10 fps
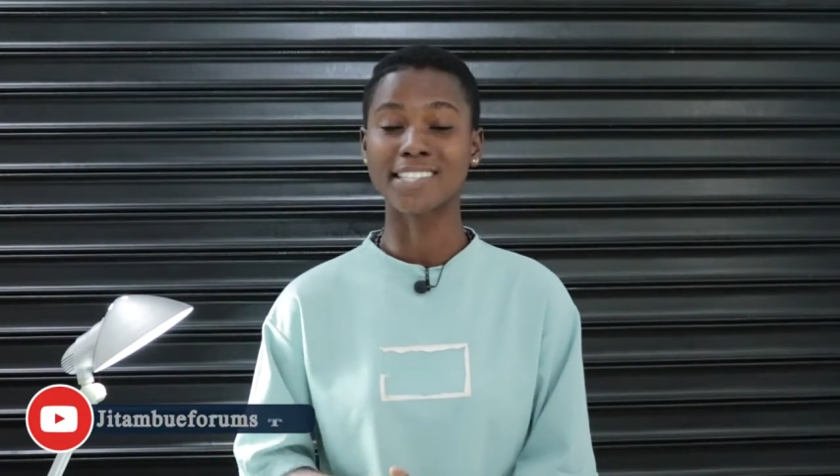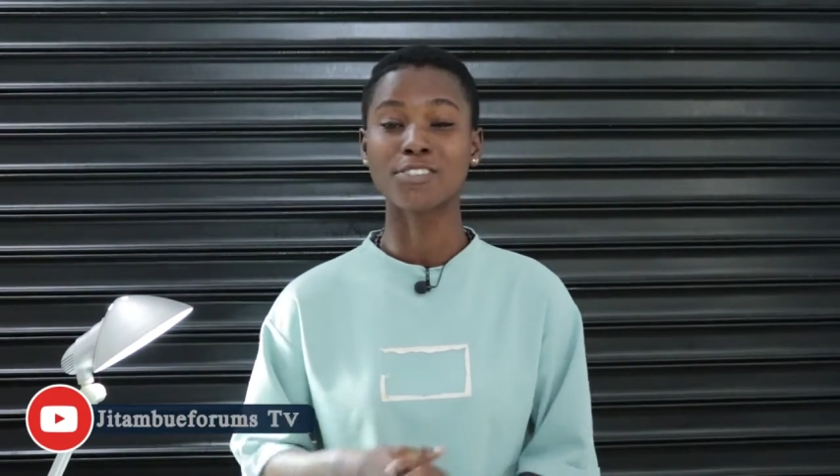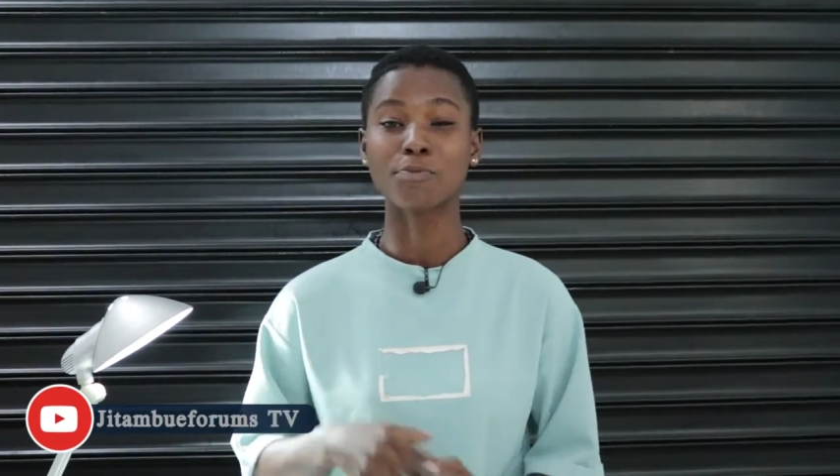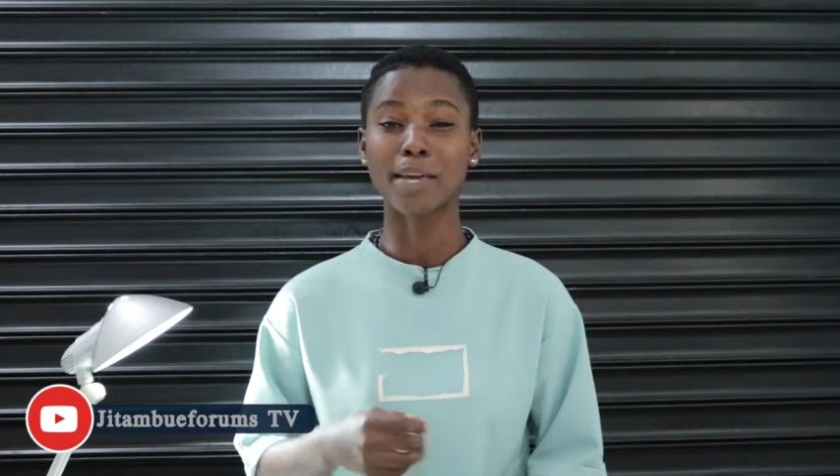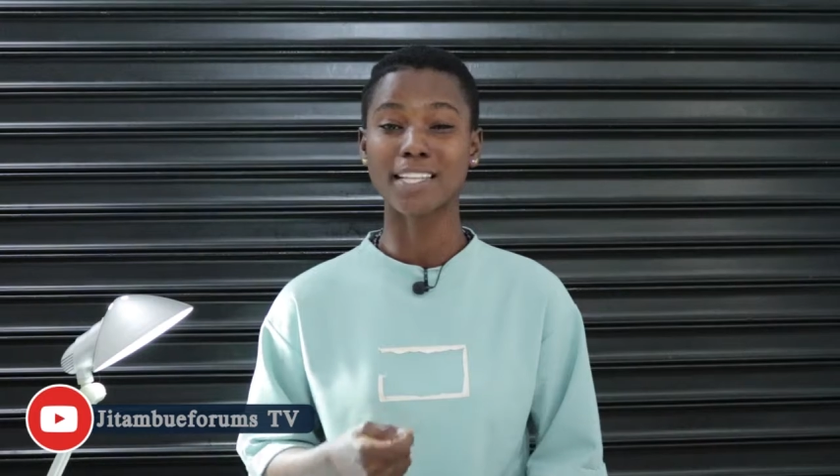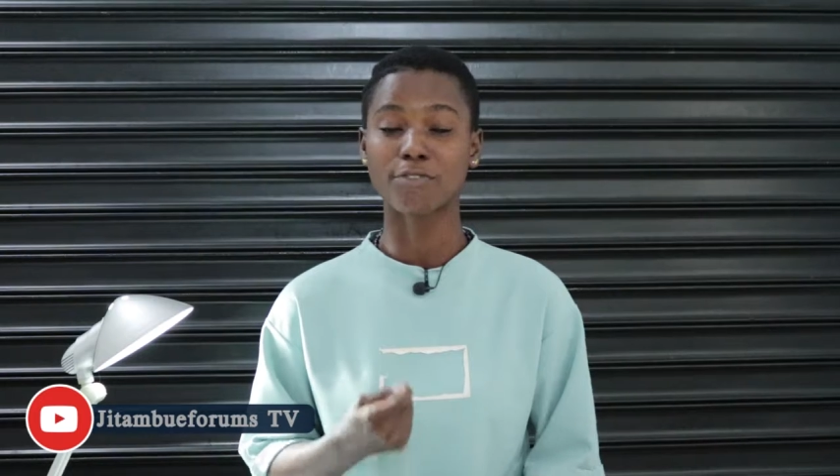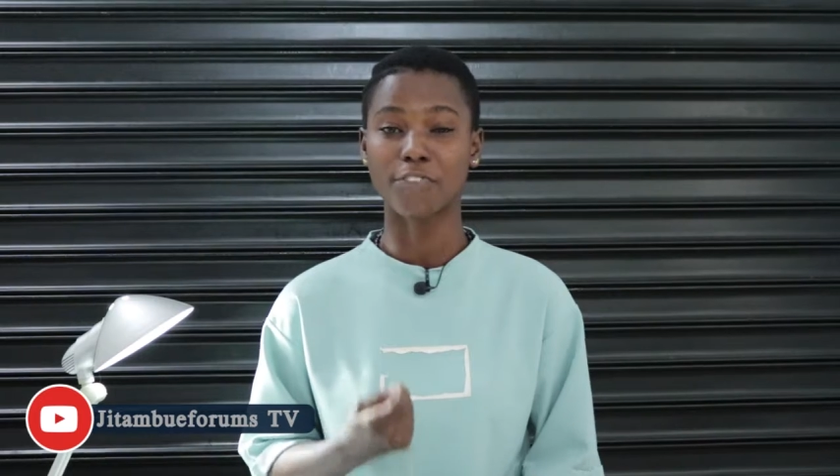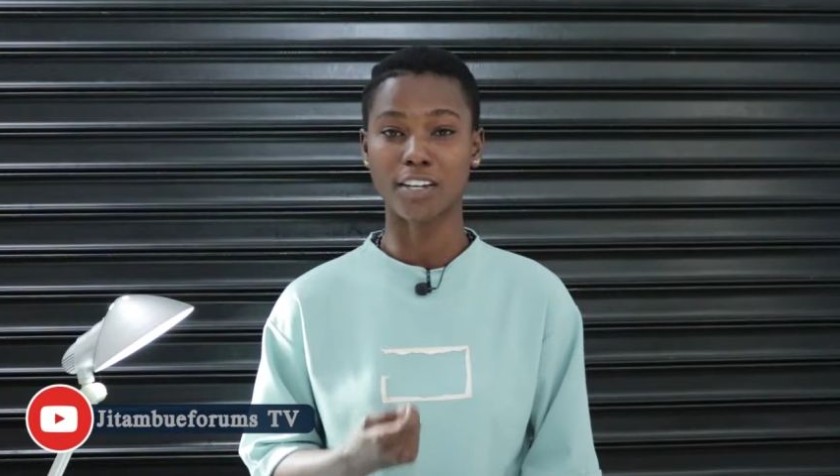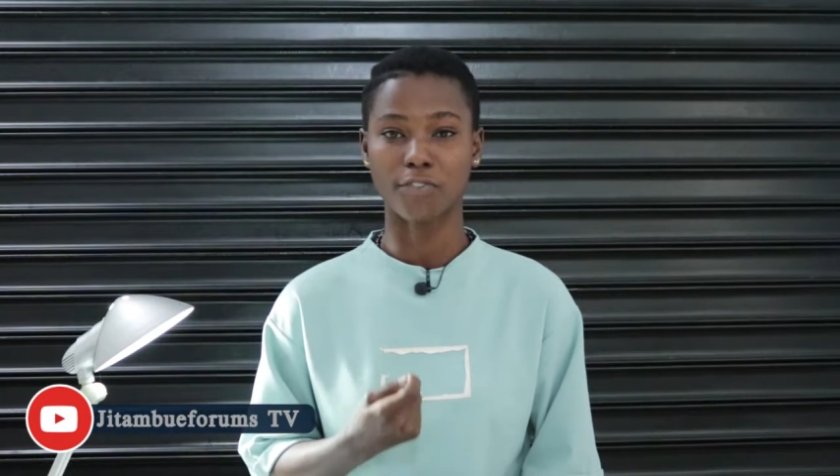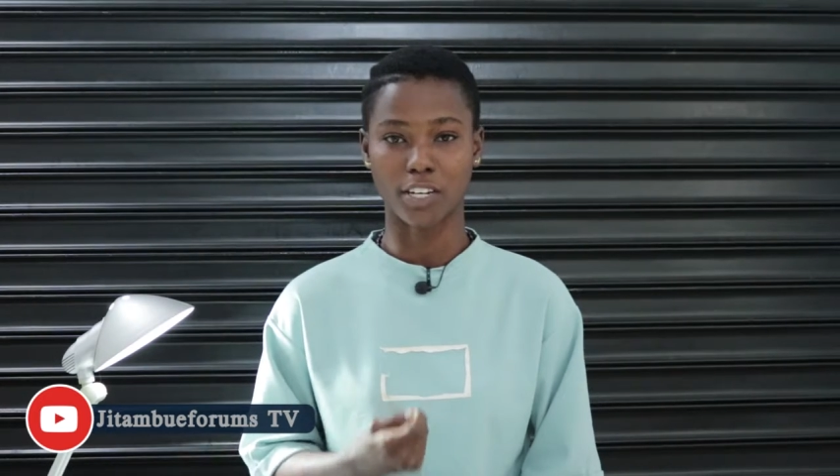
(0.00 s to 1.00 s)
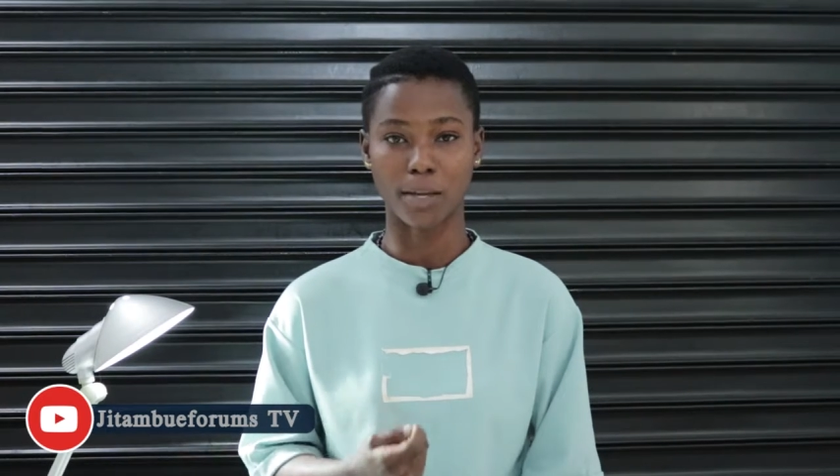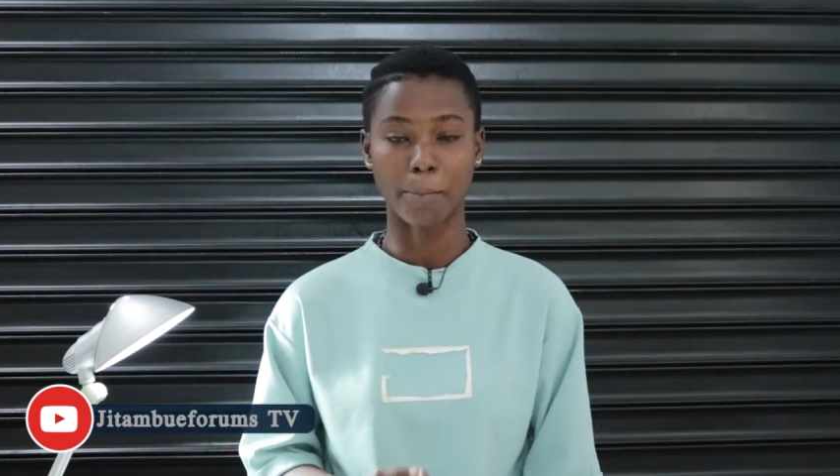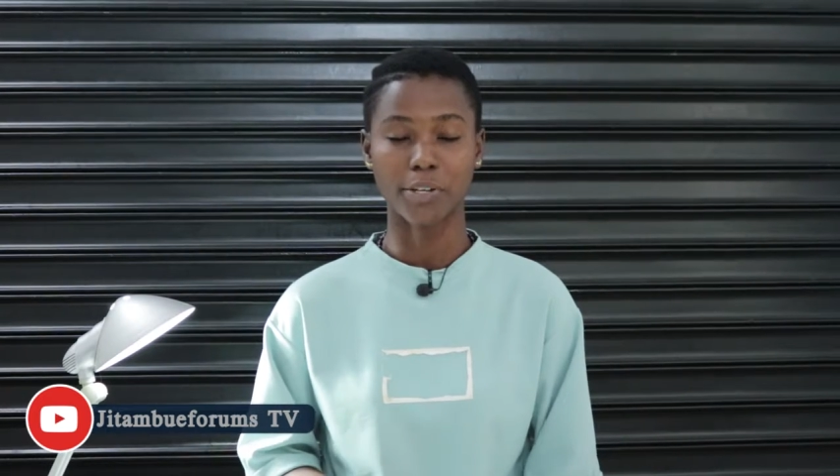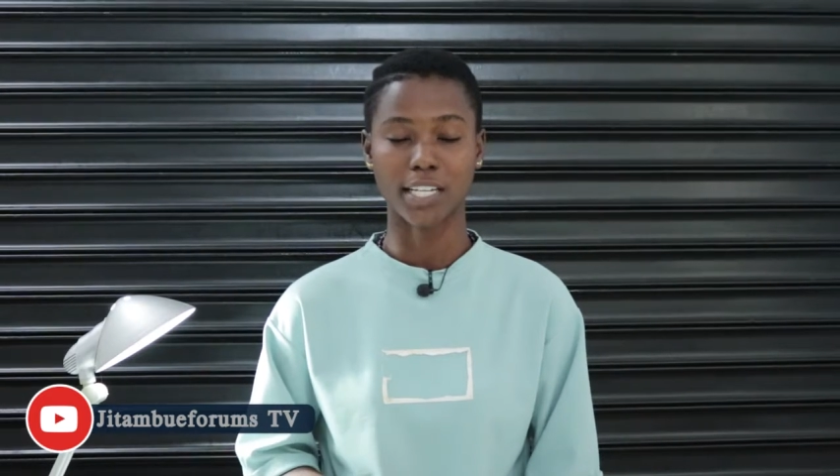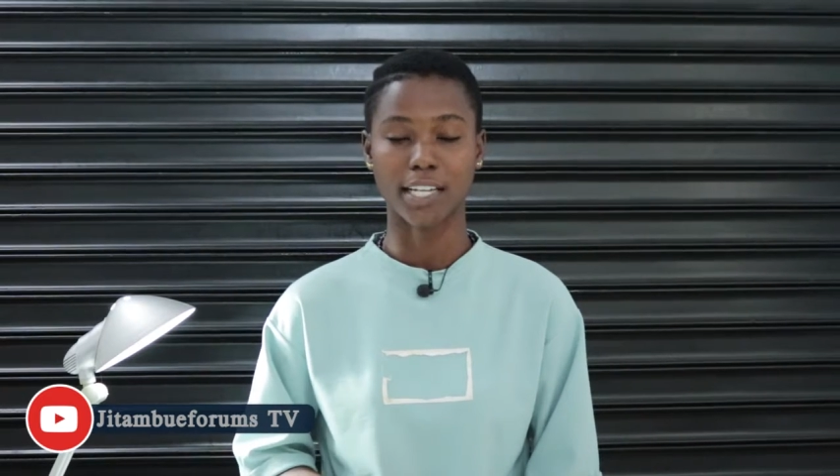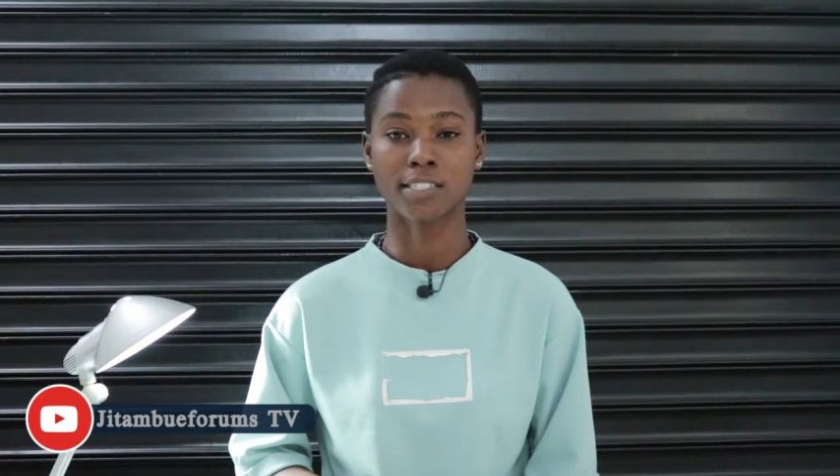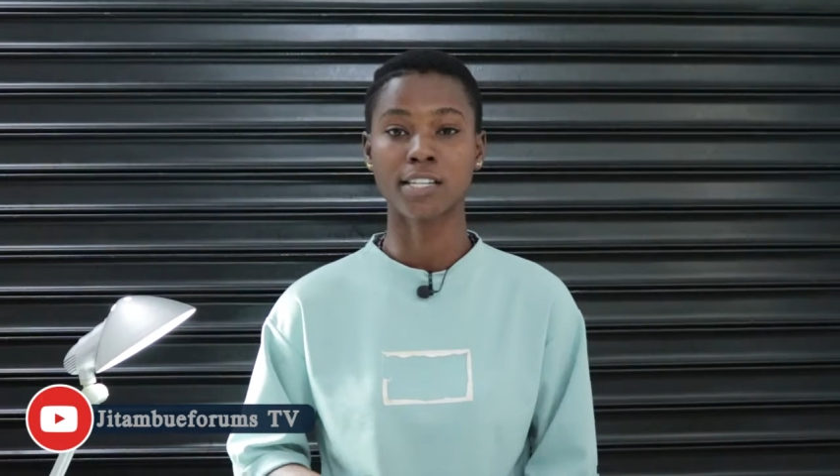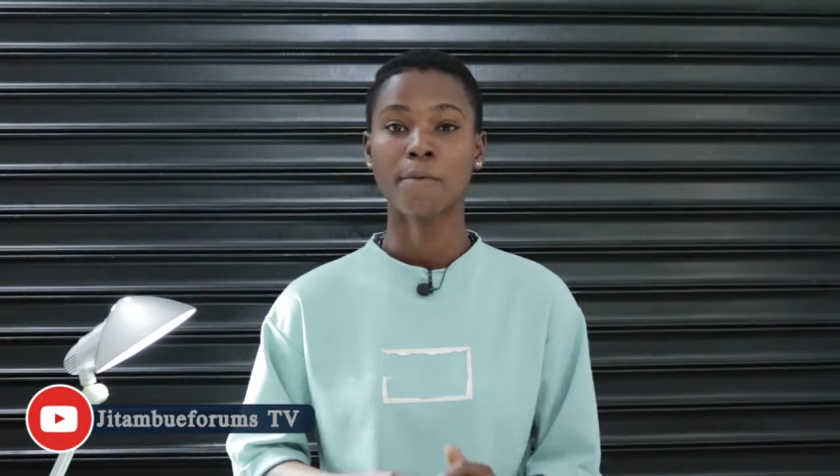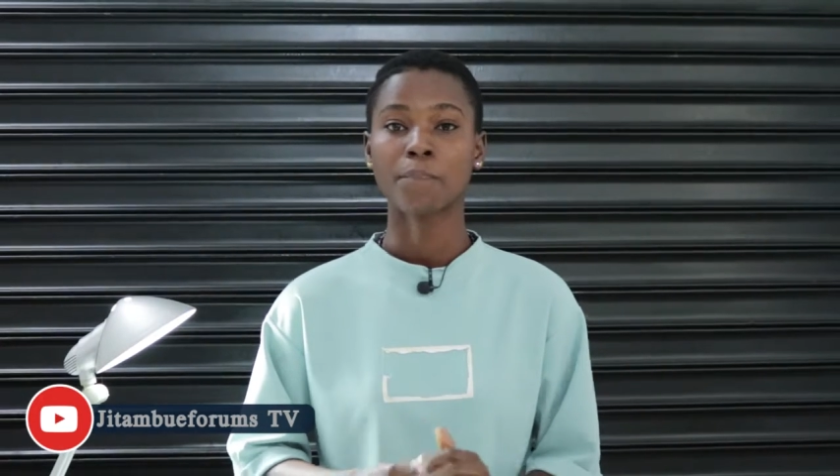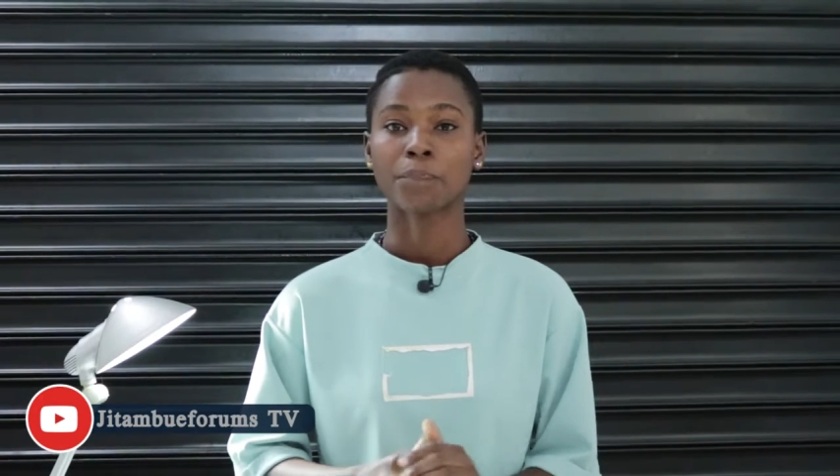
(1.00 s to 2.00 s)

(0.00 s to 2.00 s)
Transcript: it remains very, very important